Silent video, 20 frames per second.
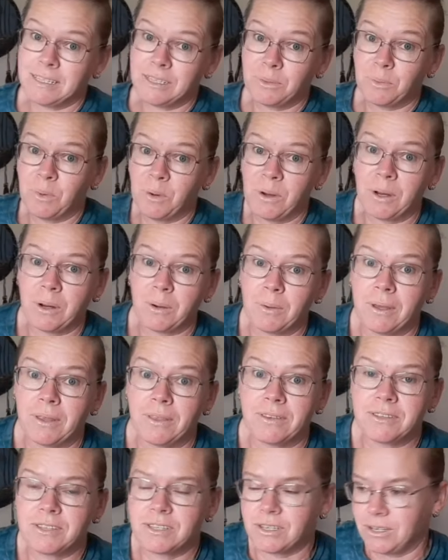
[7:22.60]
to work with,
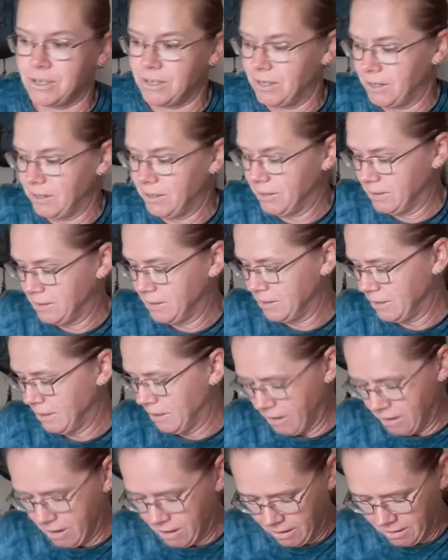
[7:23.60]
so
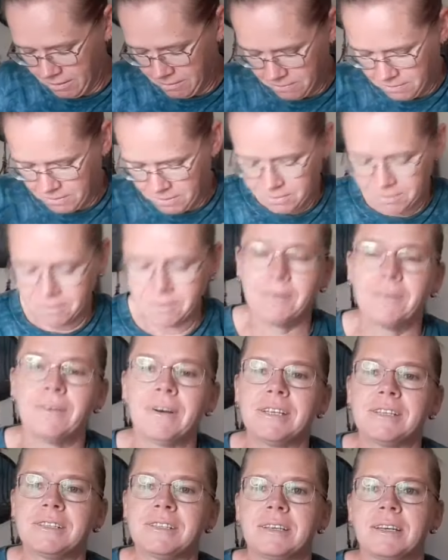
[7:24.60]
I've
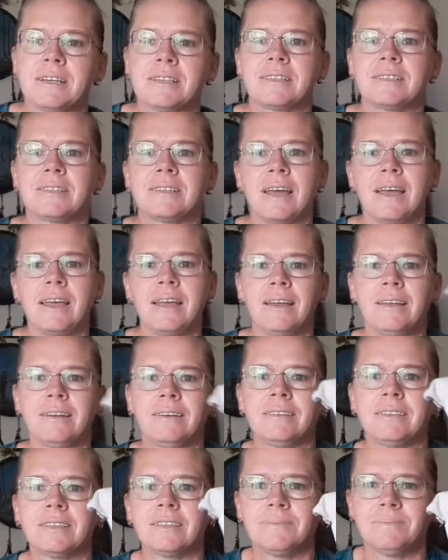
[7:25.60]
reassessed
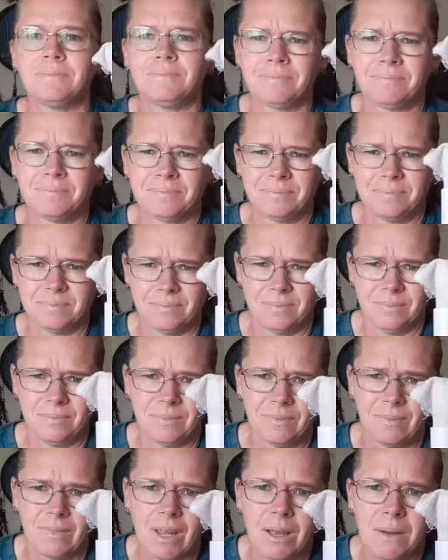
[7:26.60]
and
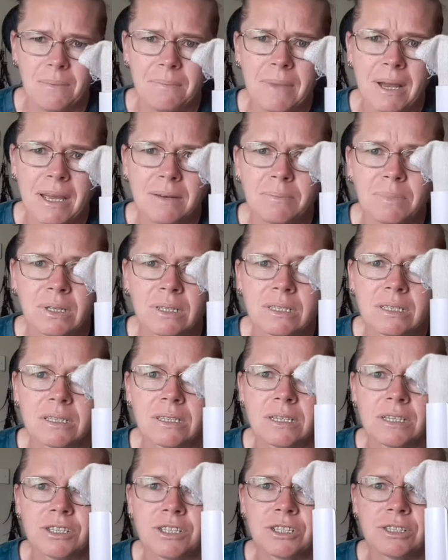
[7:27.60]
made my
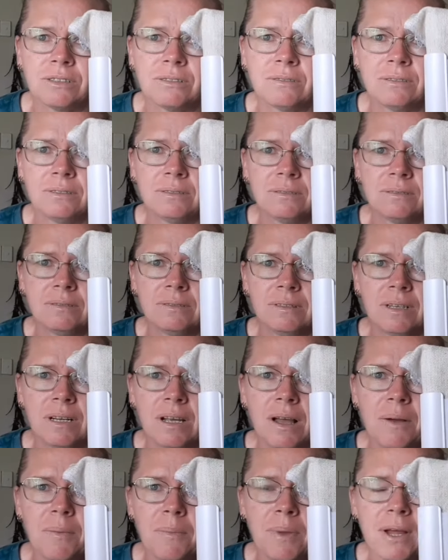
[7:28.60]
decision.
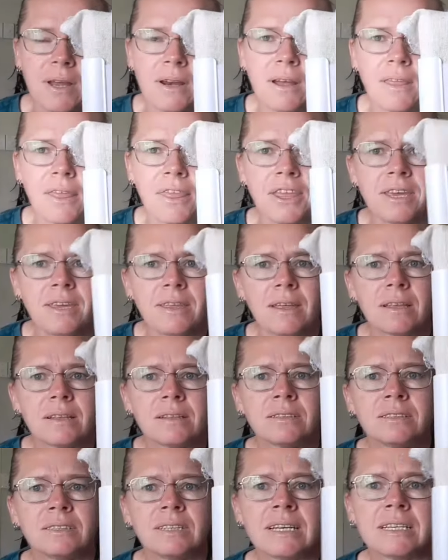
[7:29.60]
But I think
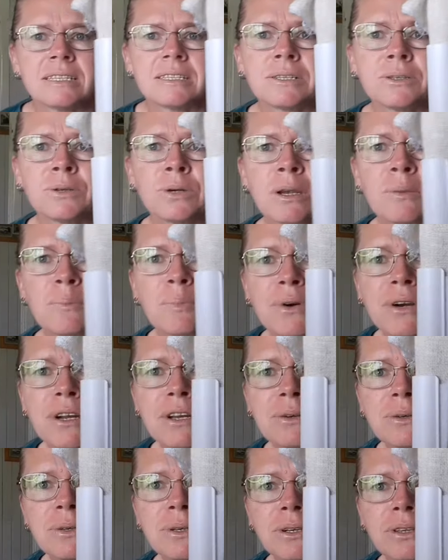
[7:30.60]
that's looking pretty
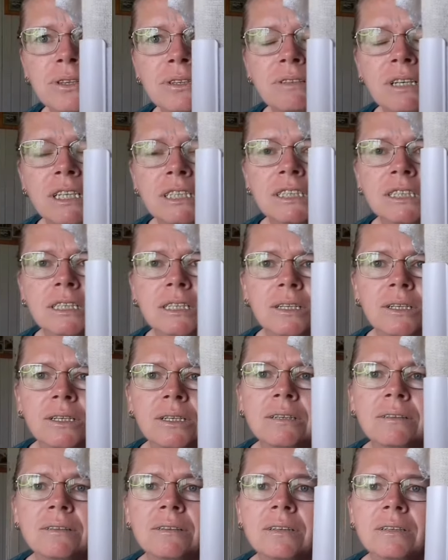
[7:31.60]
good on the
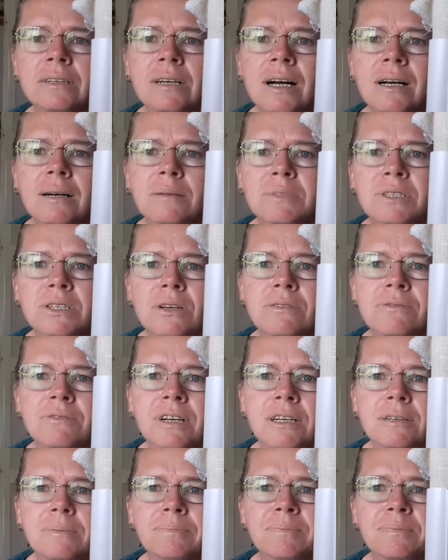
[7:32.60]
Rustico so
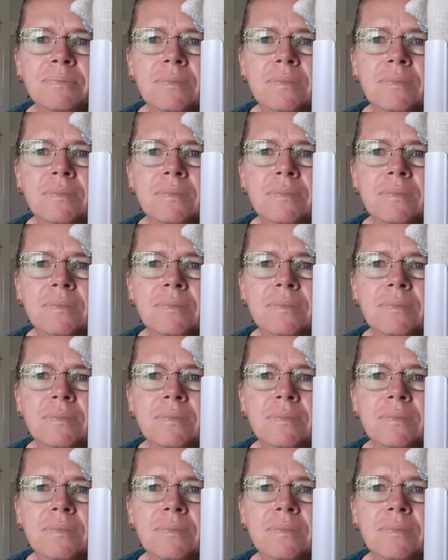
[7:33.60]
far.